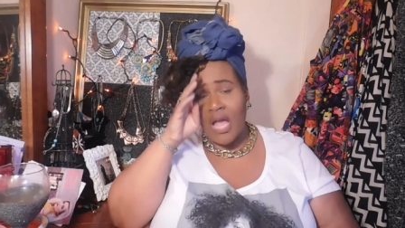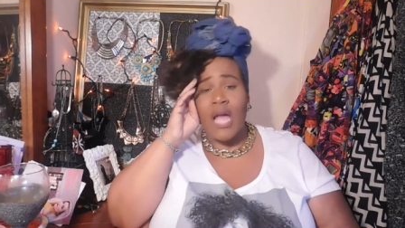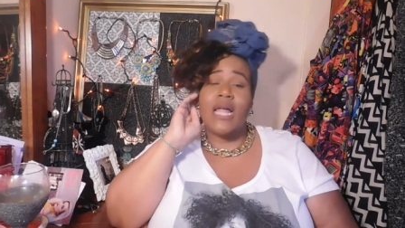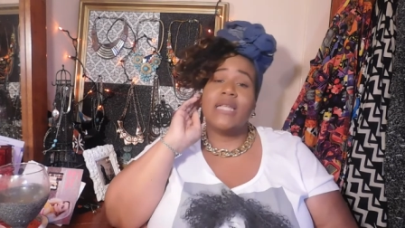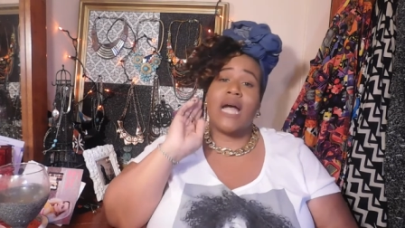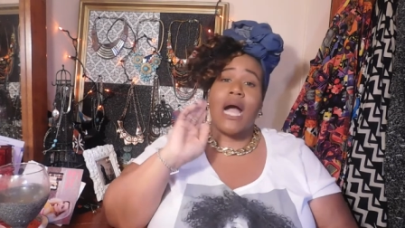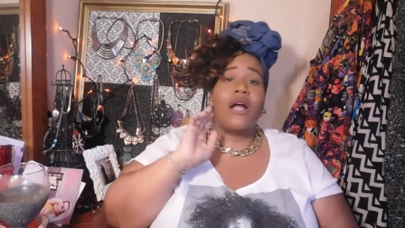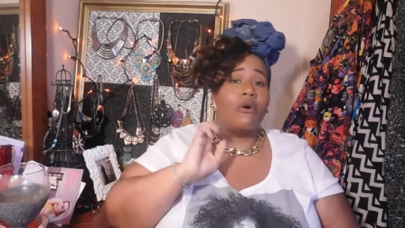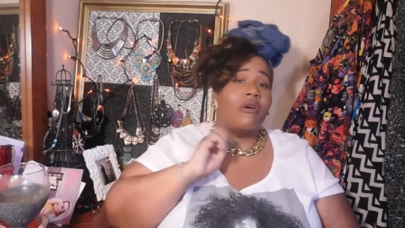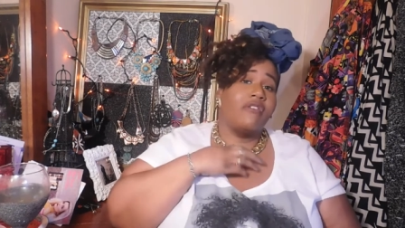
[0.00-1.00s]
That's how I
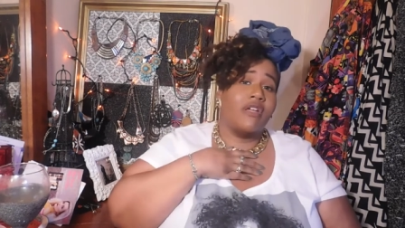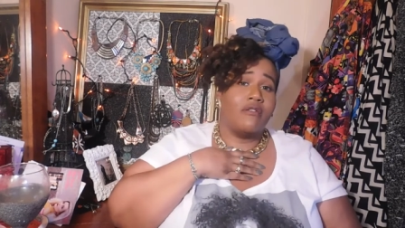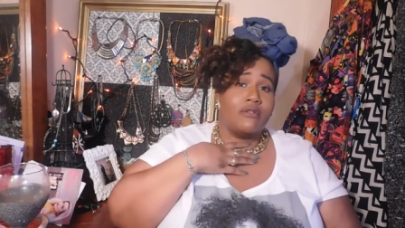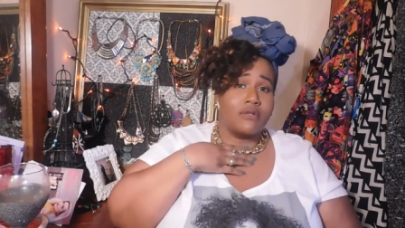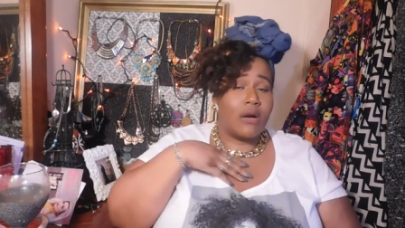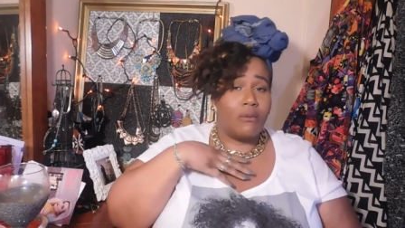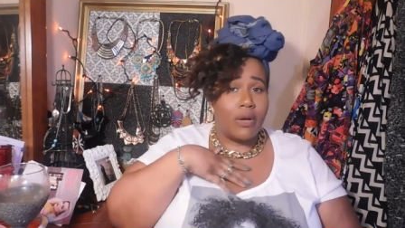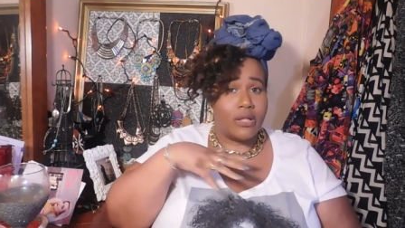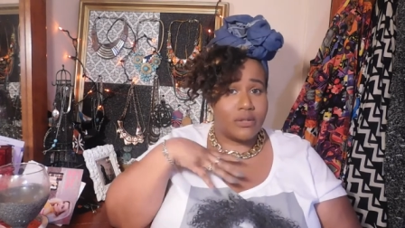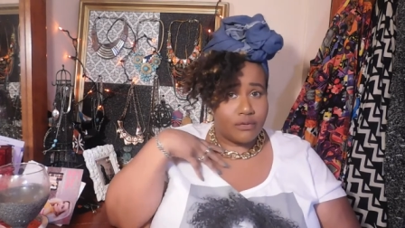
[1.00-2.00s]
go in for interviews. I
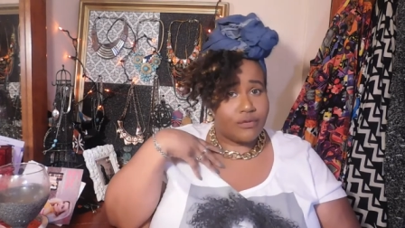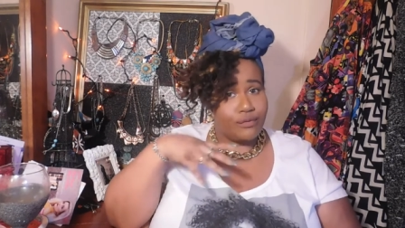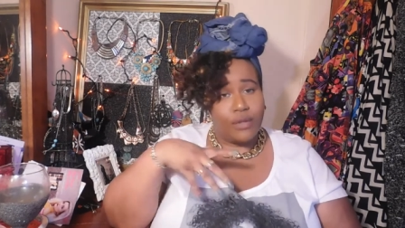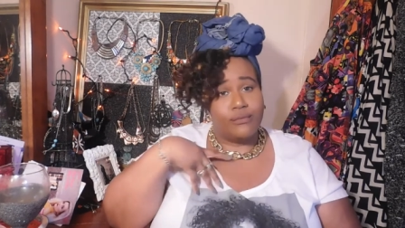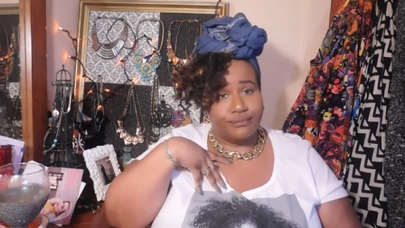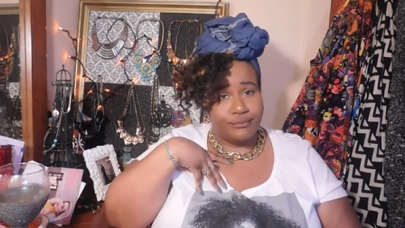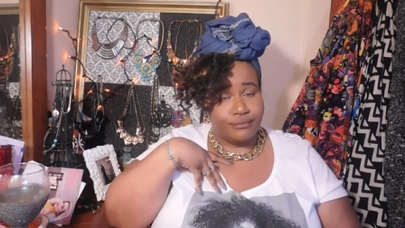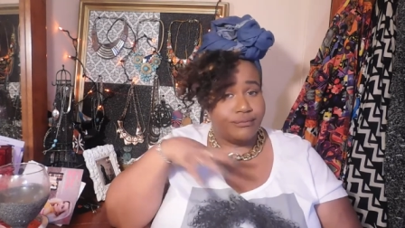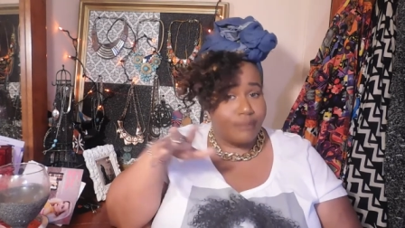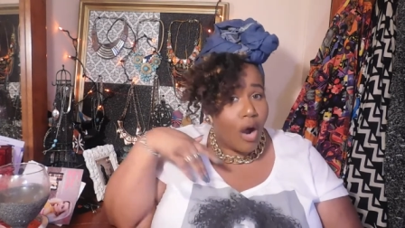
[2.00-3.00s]
wear, you know,
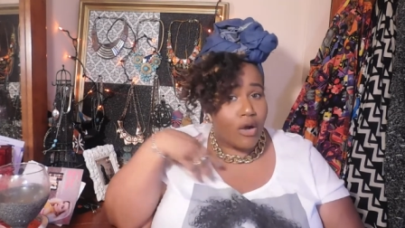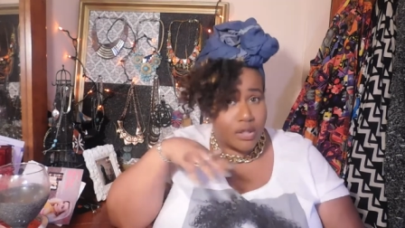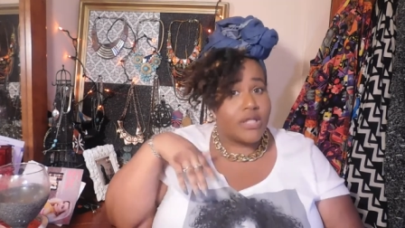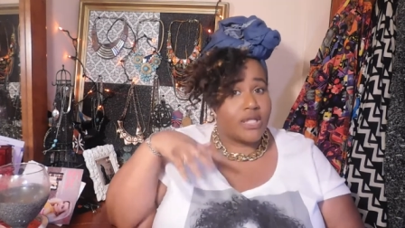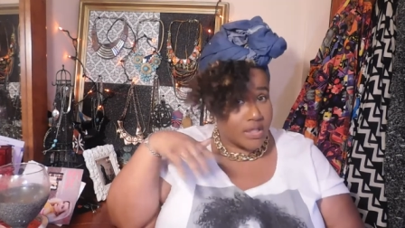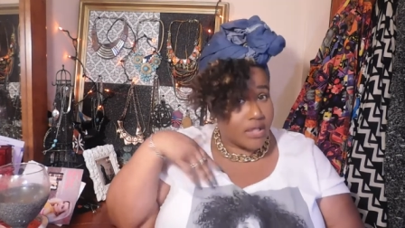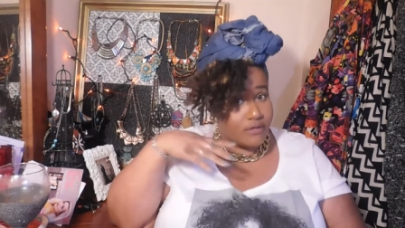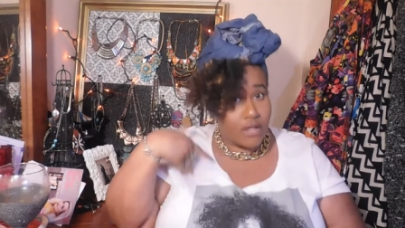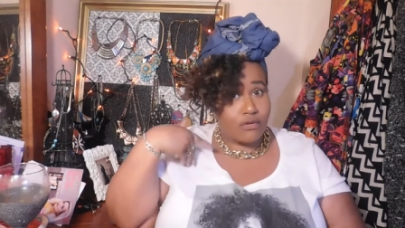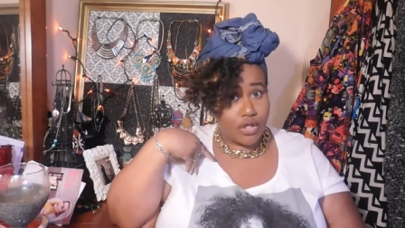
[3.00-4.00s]
my artistic stuff
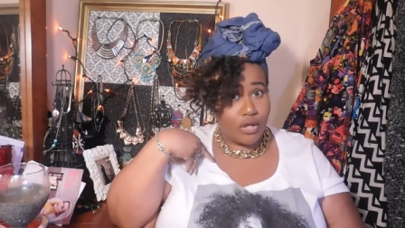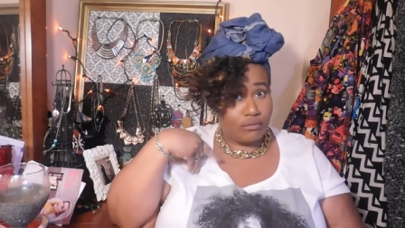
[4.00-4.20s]
still show.